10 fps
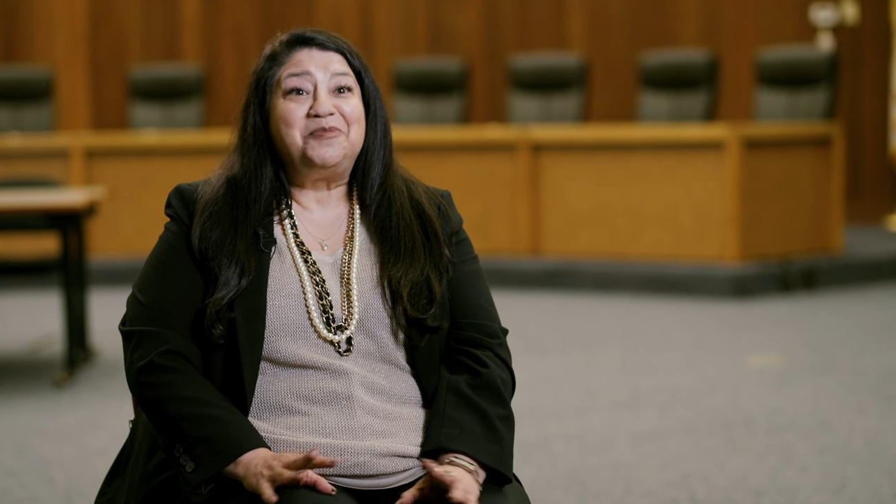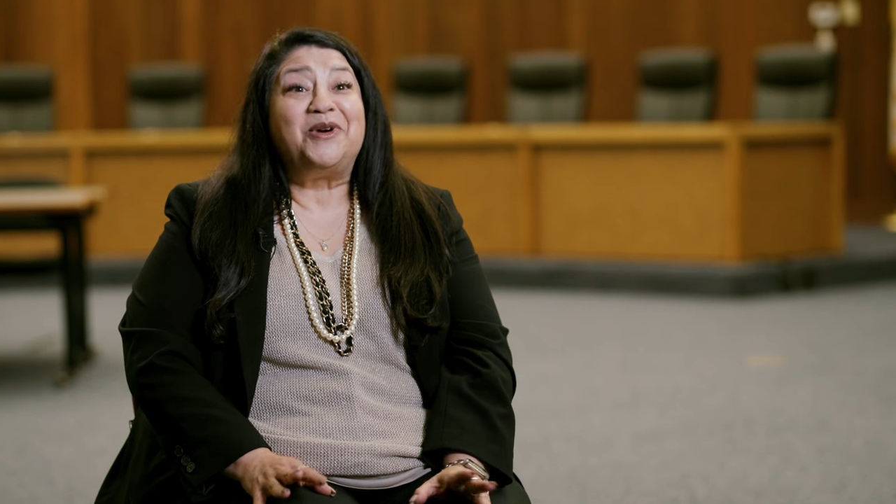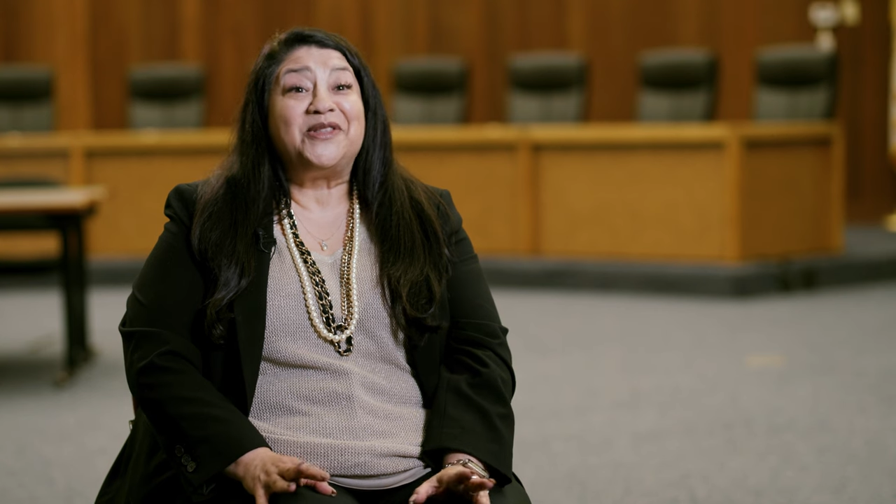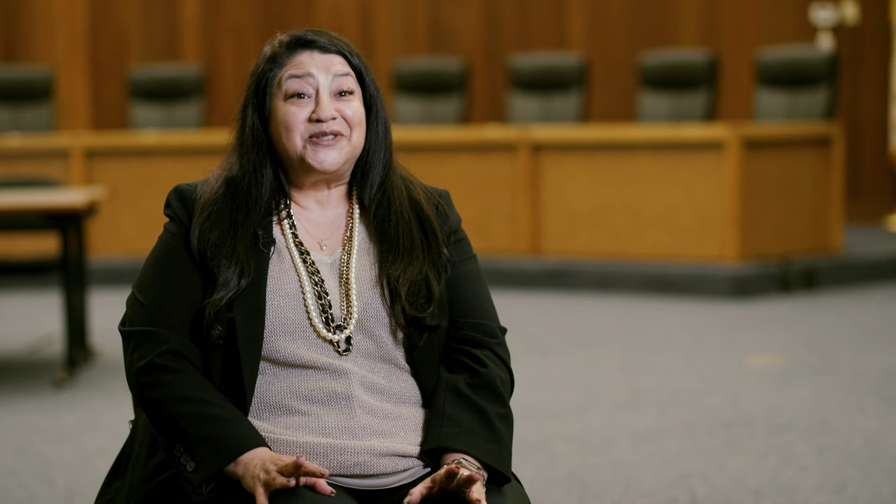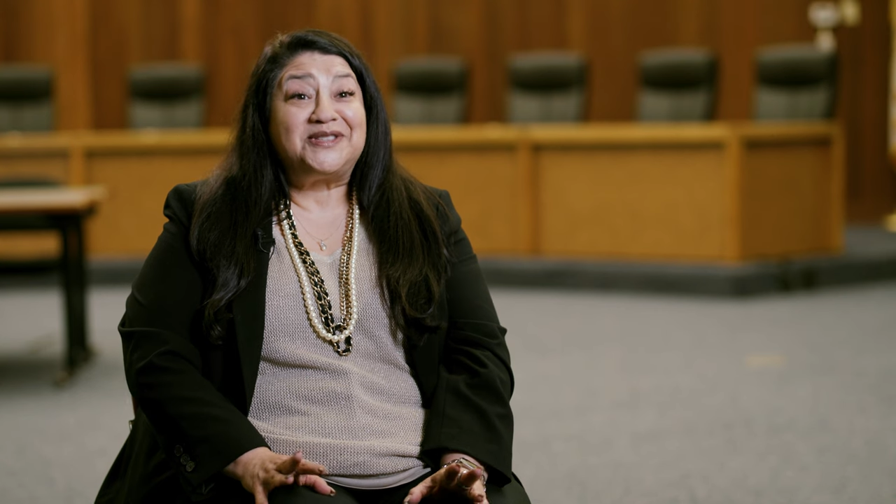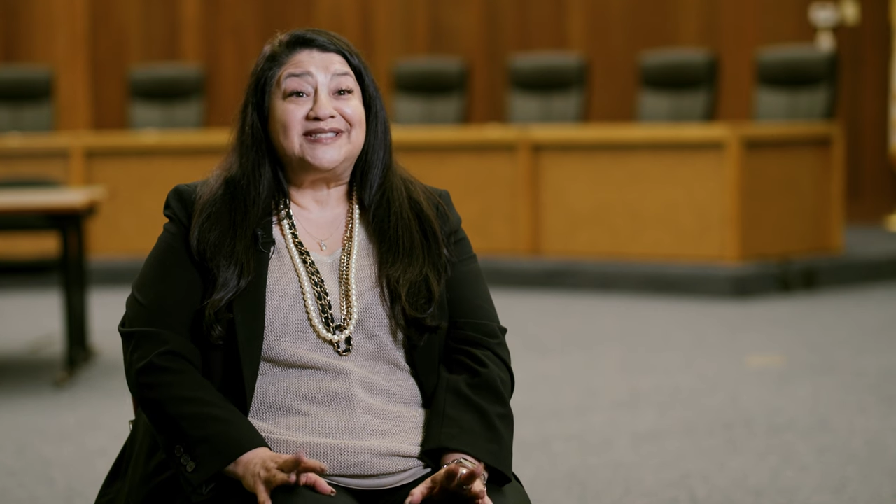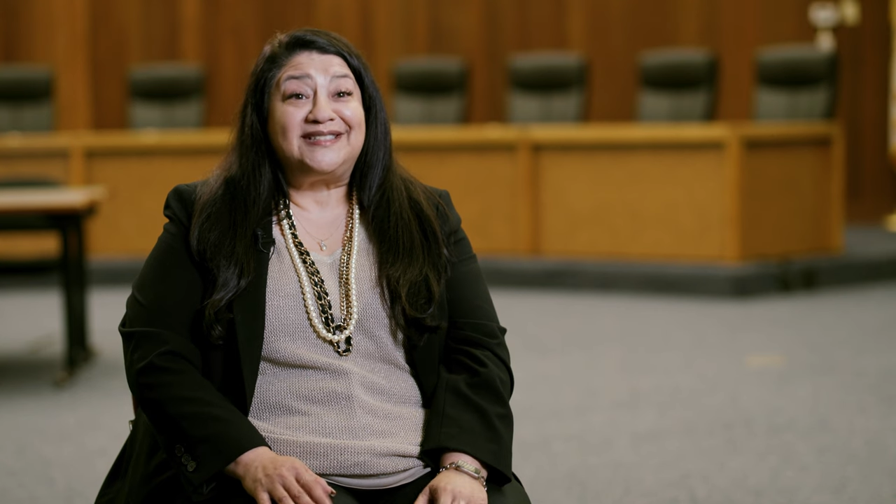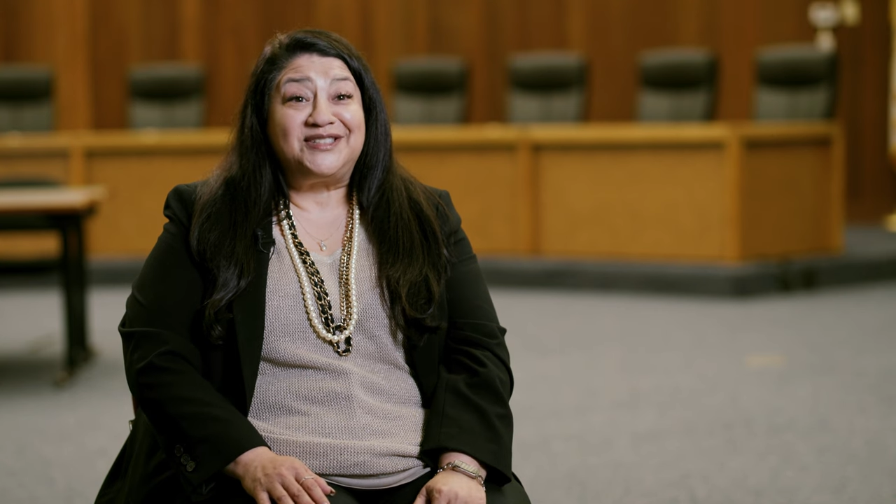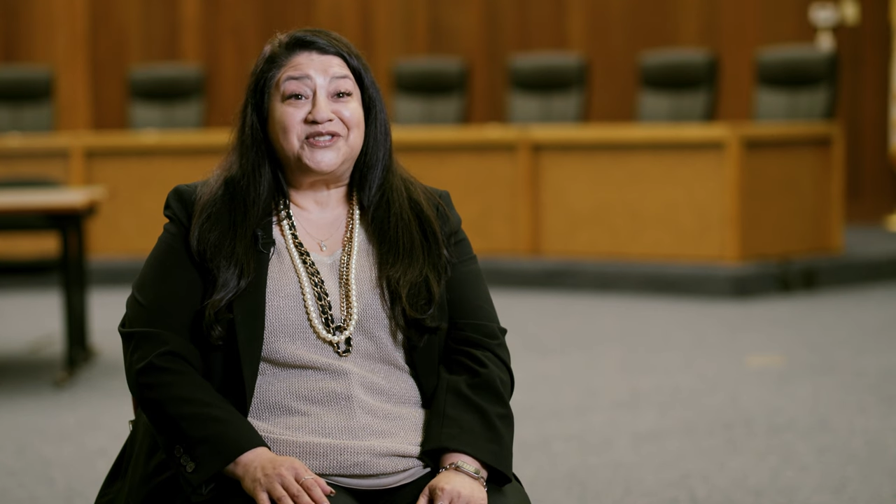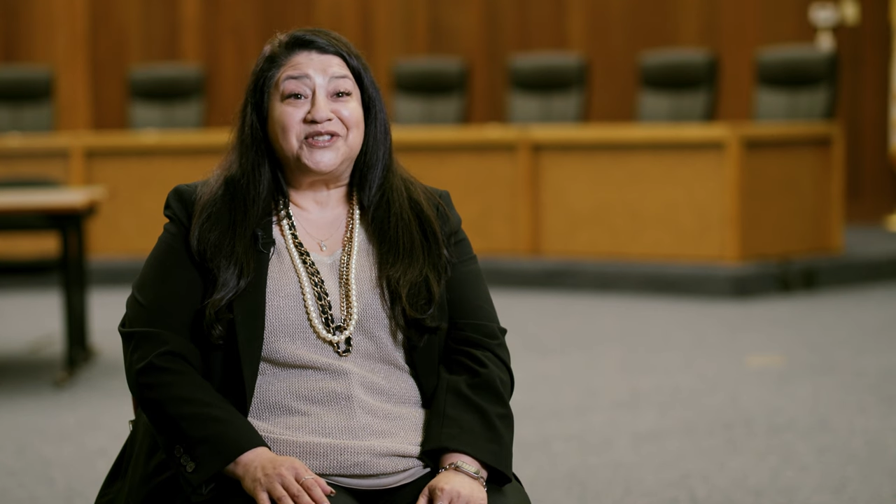brothers and
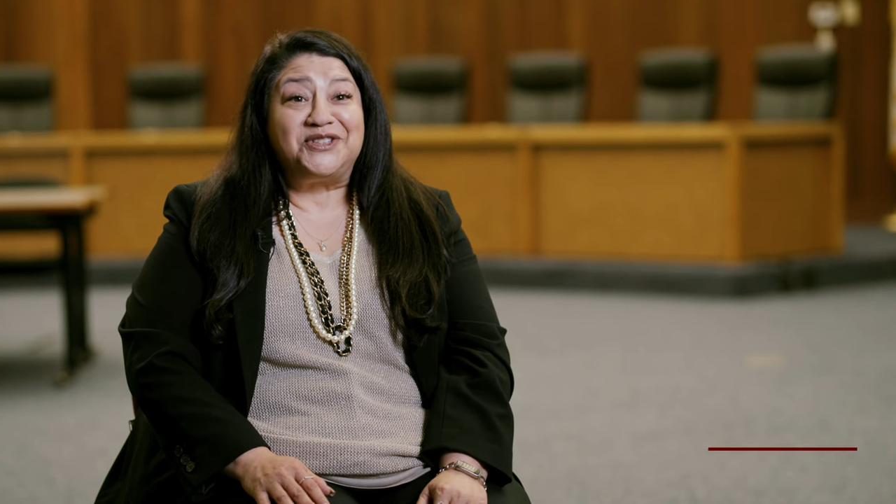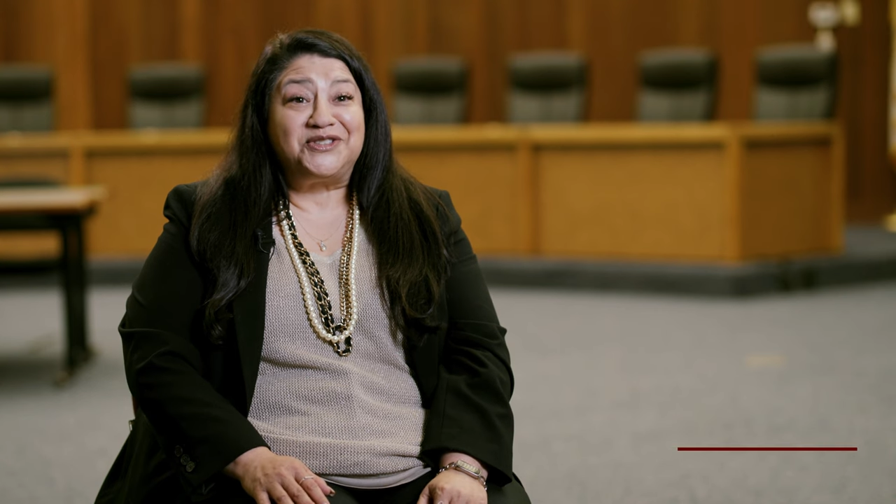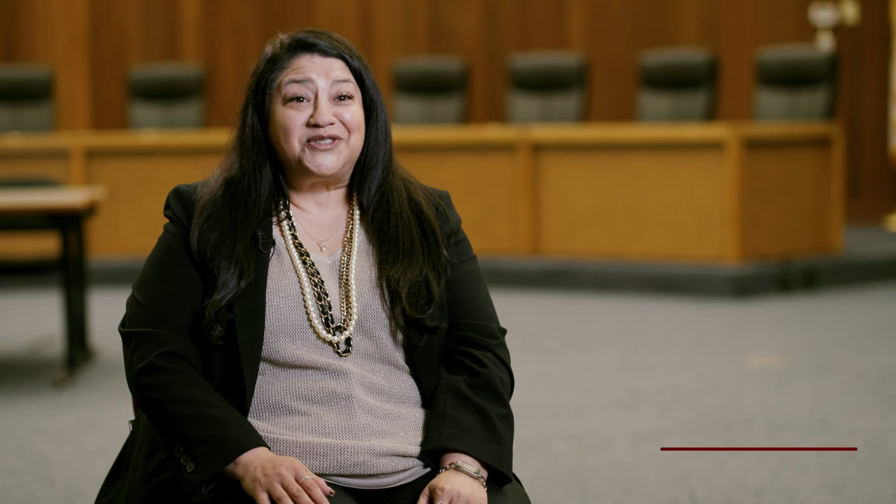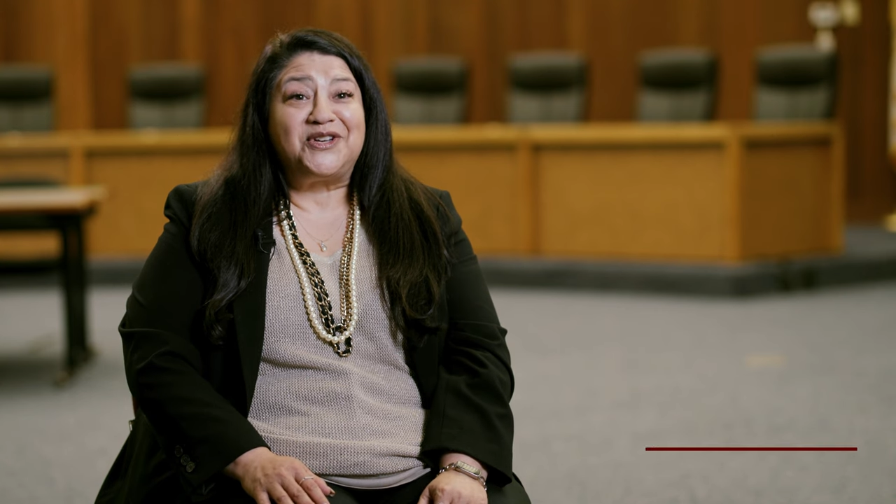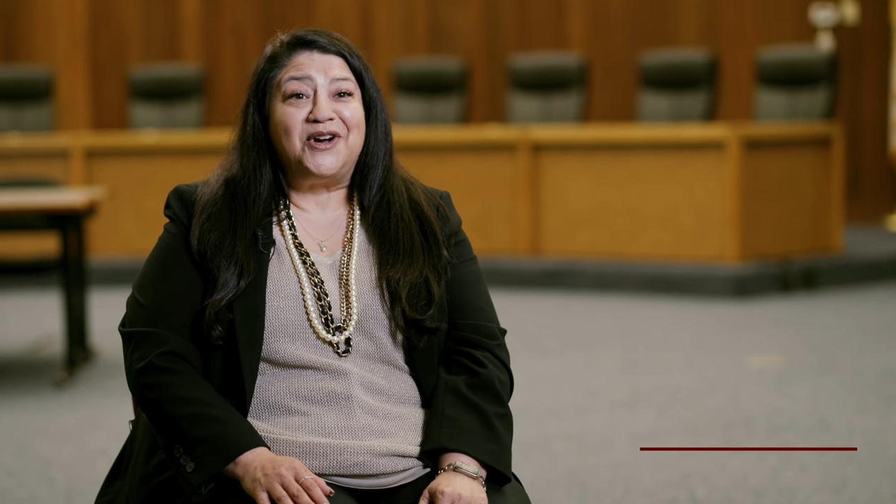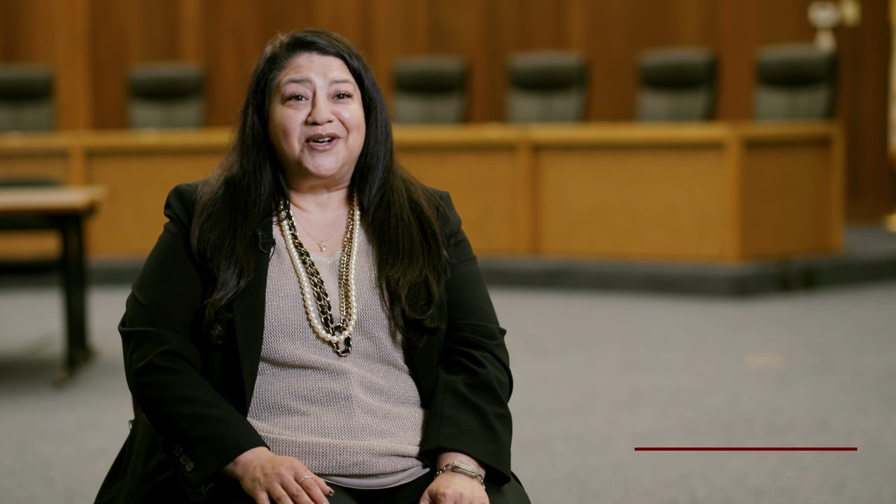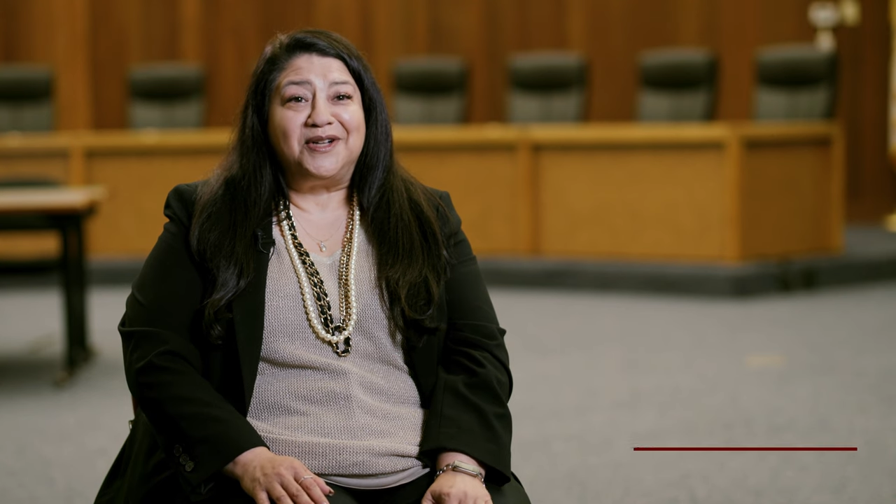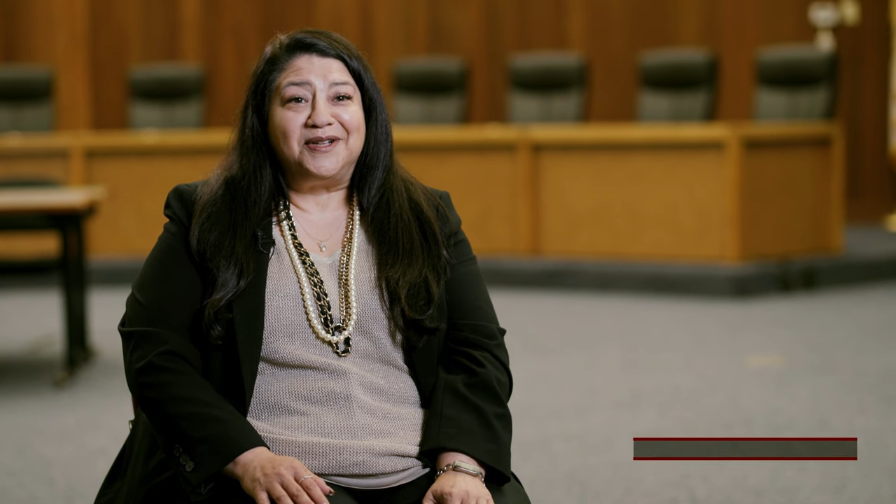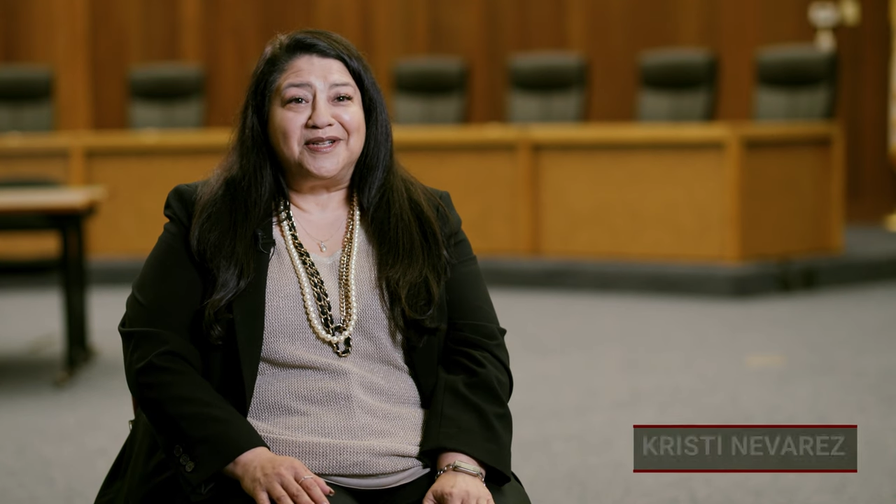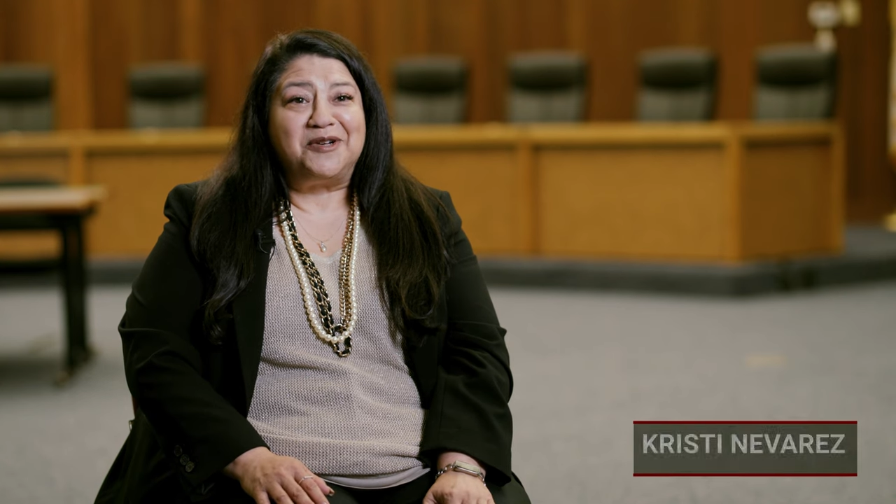sisters all